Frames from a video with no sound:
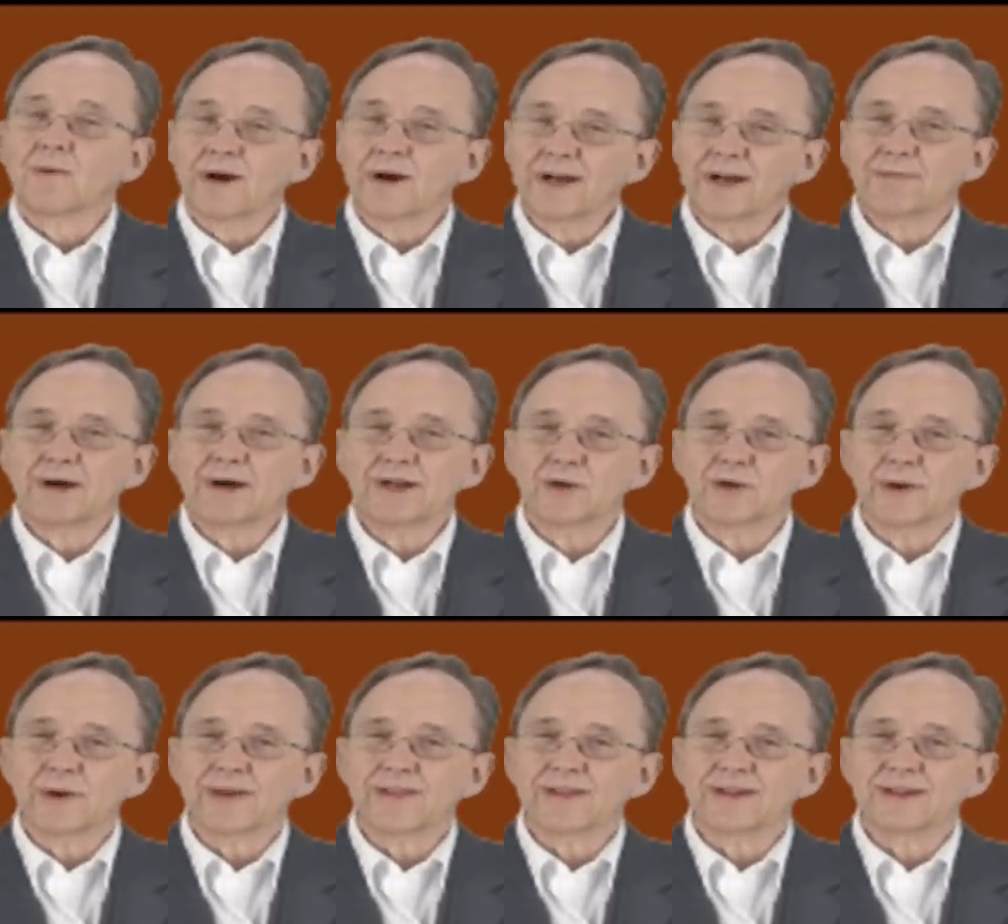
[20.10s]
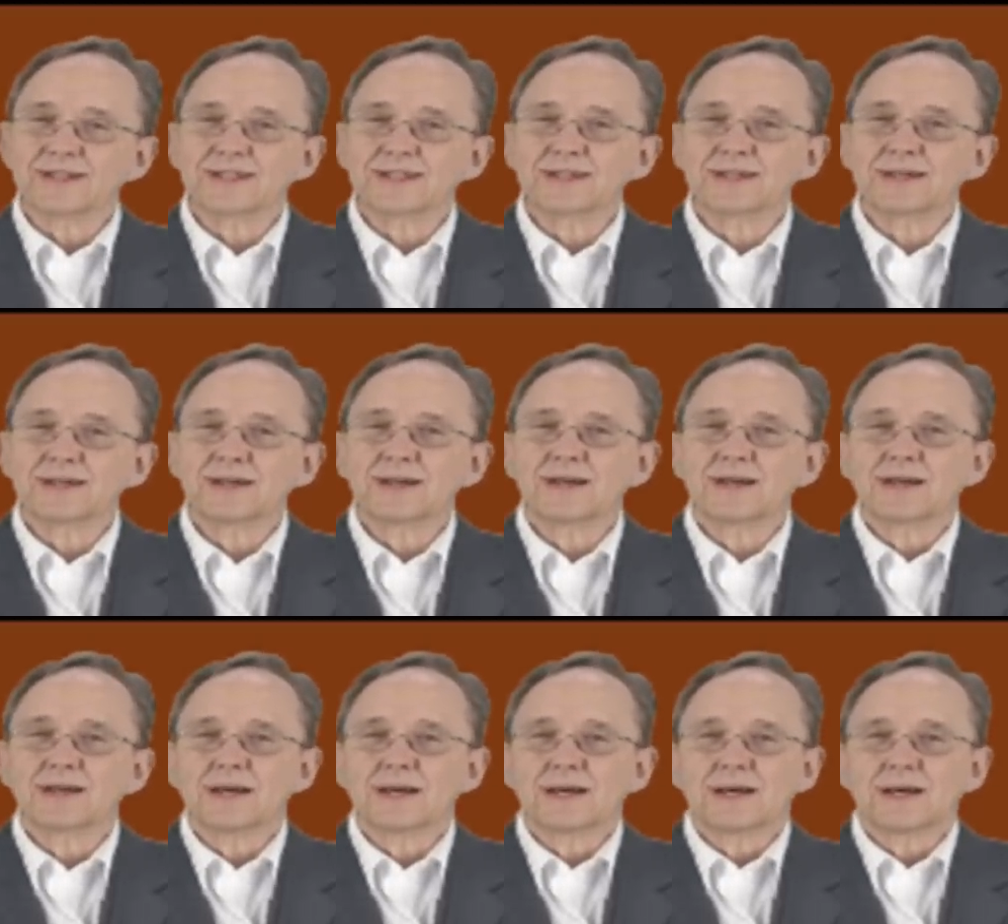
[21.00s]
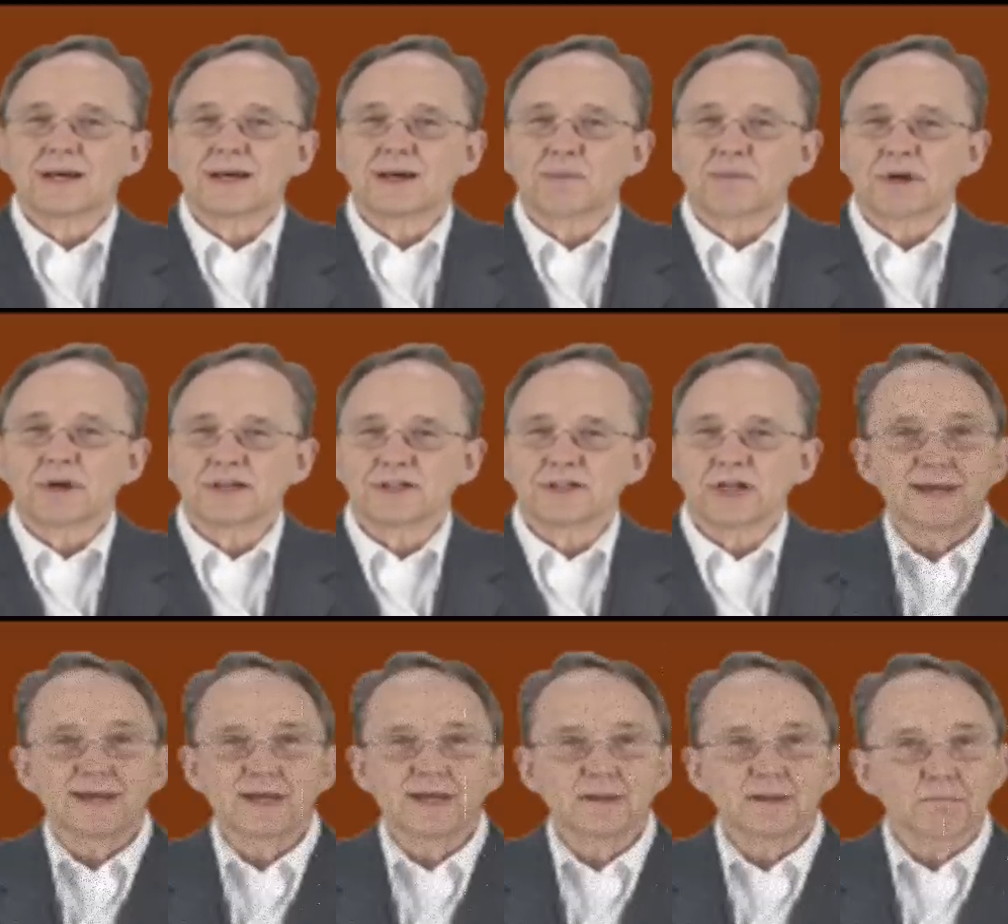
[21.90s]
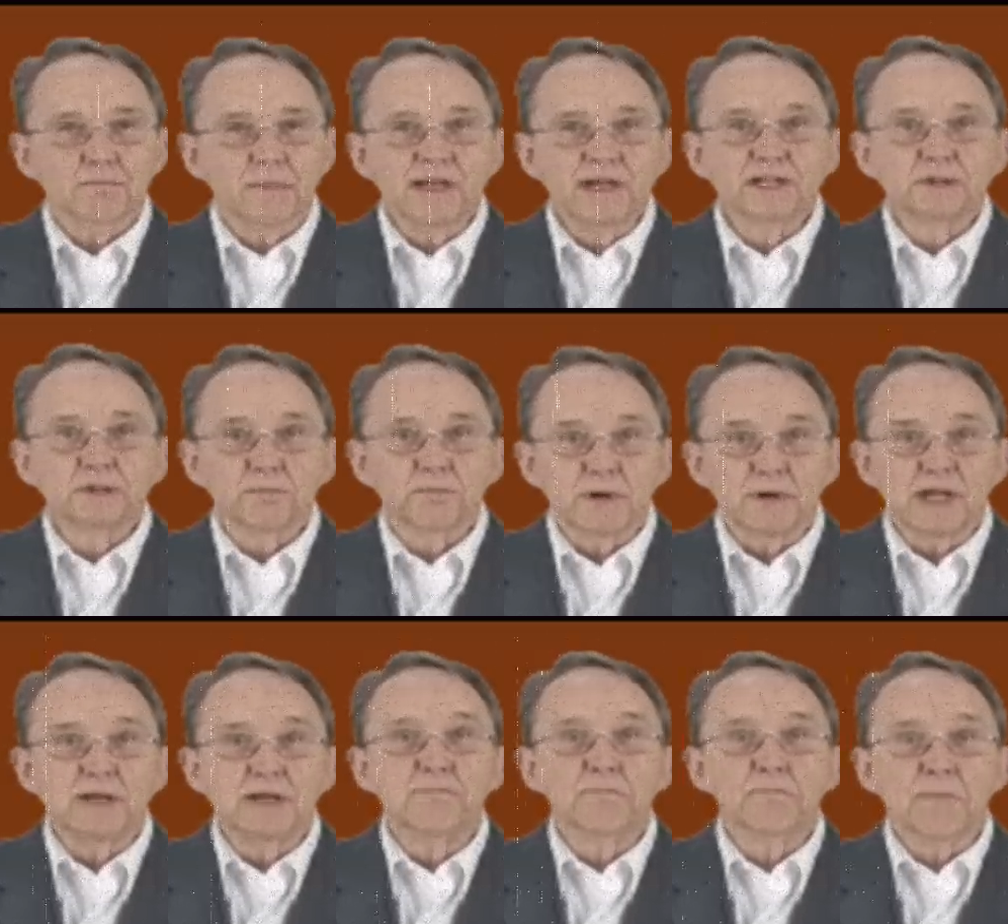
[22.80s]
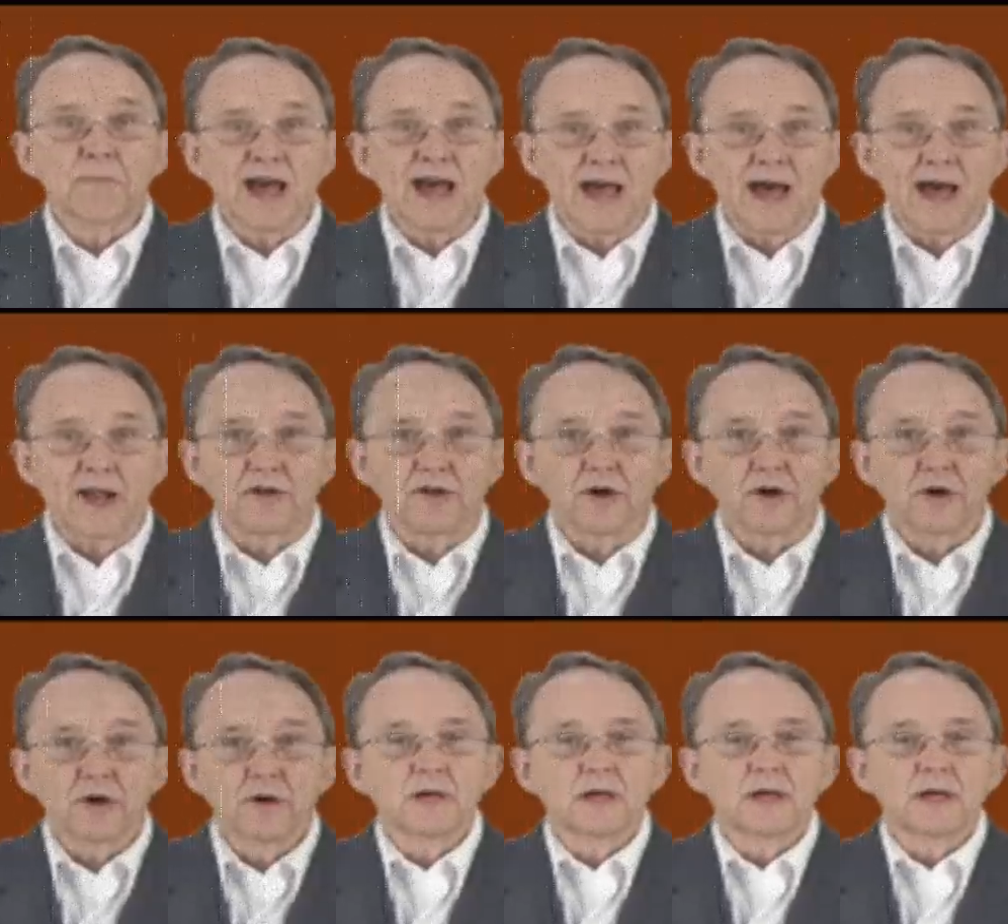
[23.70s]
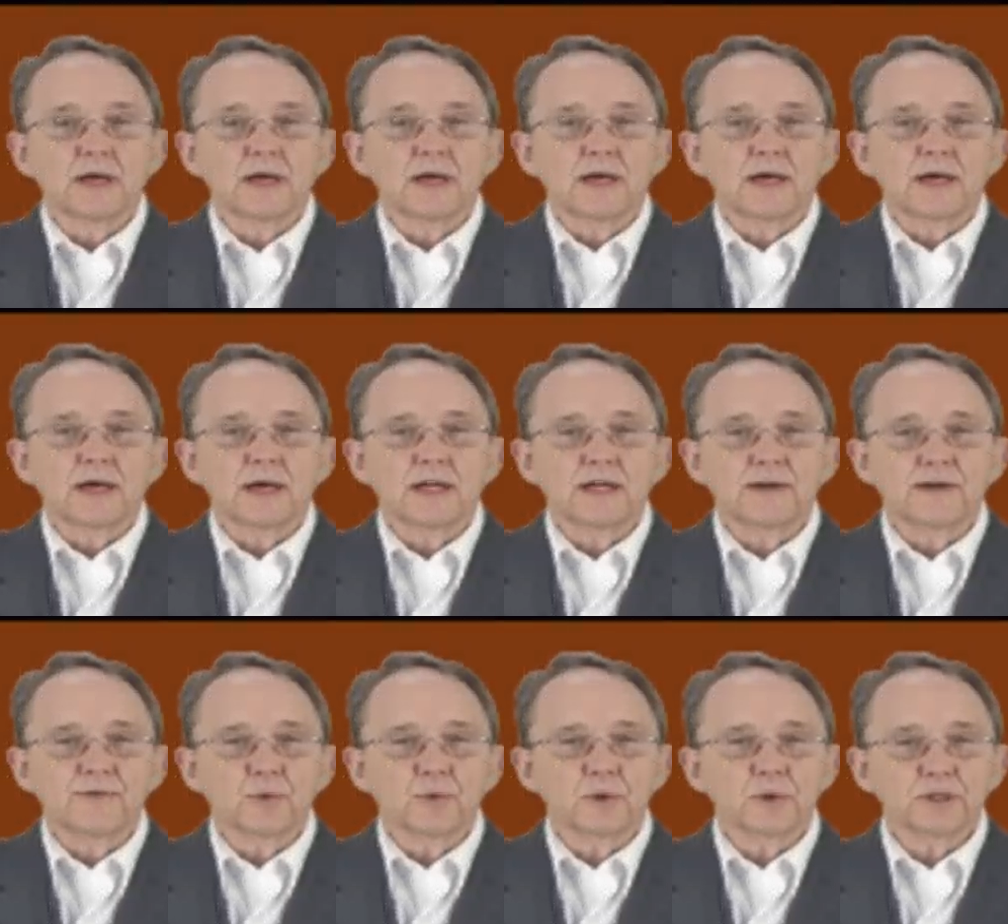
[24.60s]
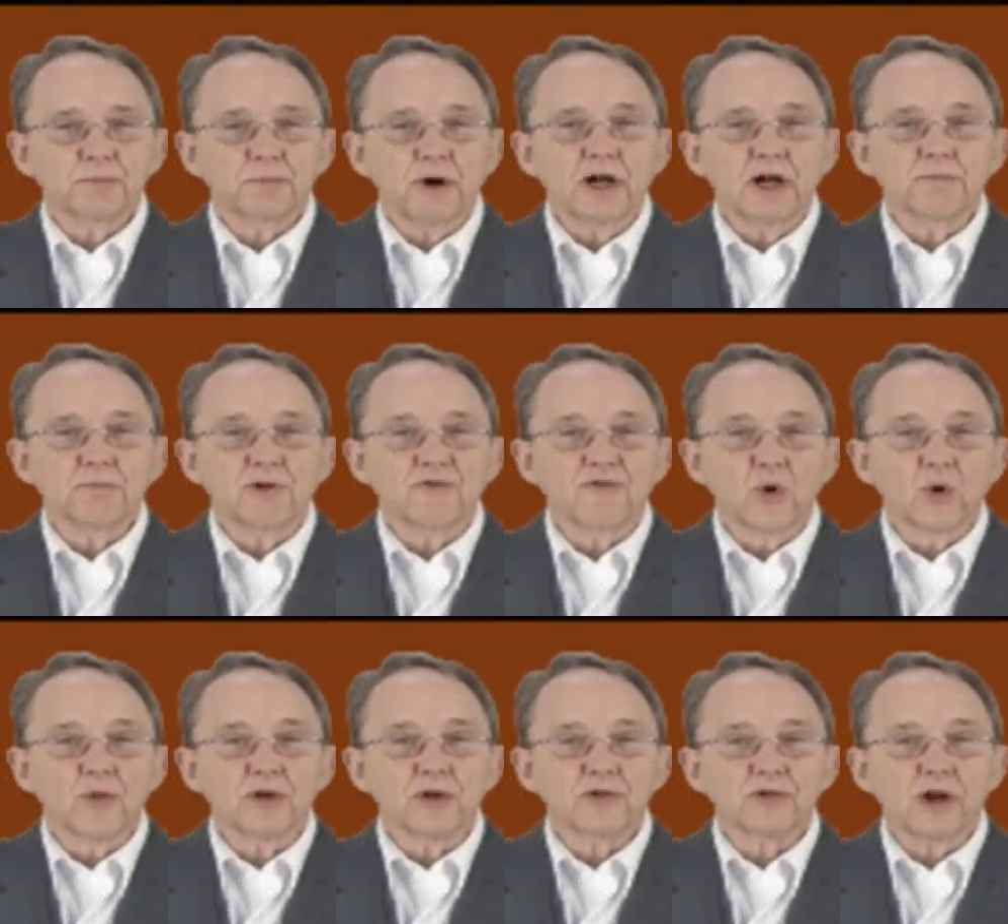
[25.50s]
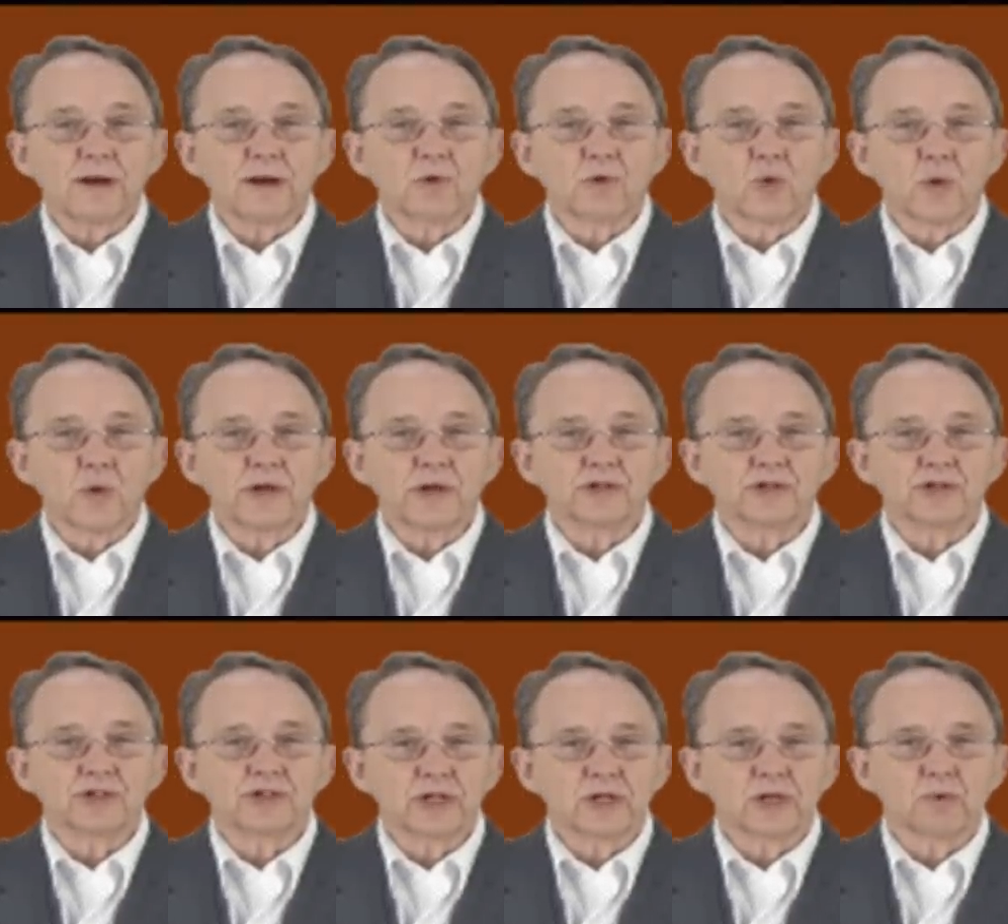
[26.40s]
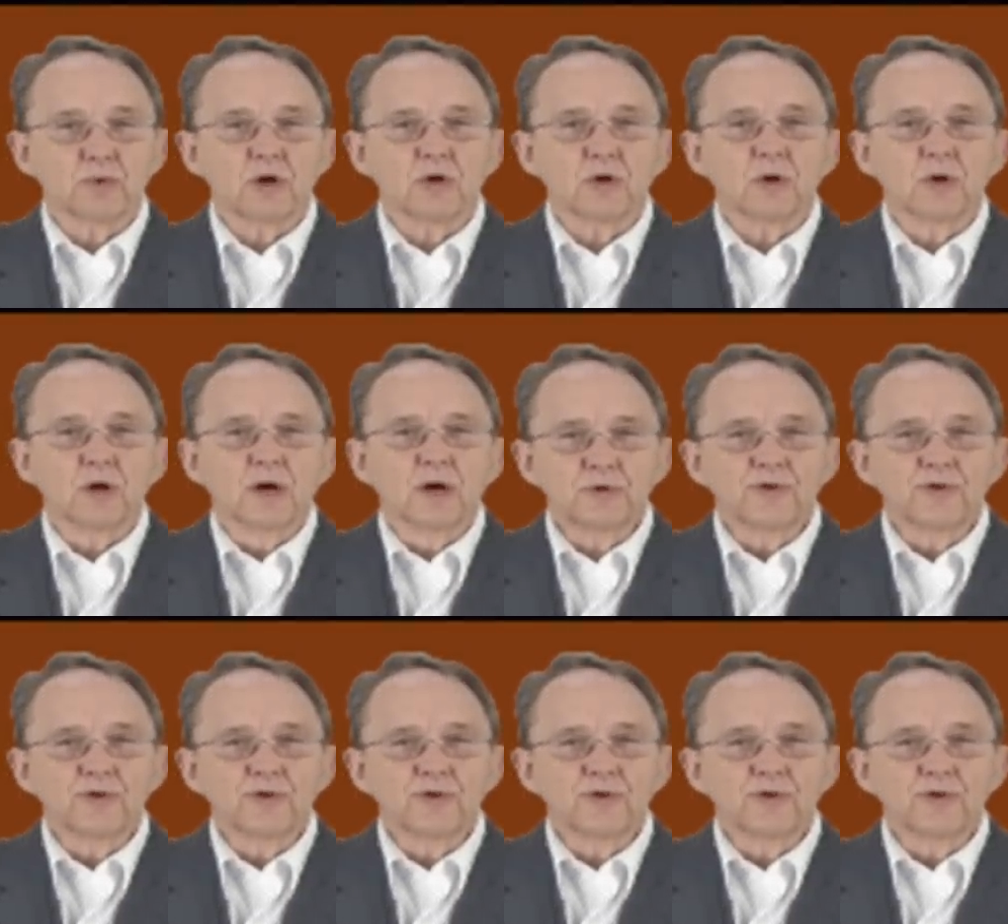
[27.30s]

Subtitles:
Why am I doing this? Because it makes me mad. And if you respond before the timer reaches zero,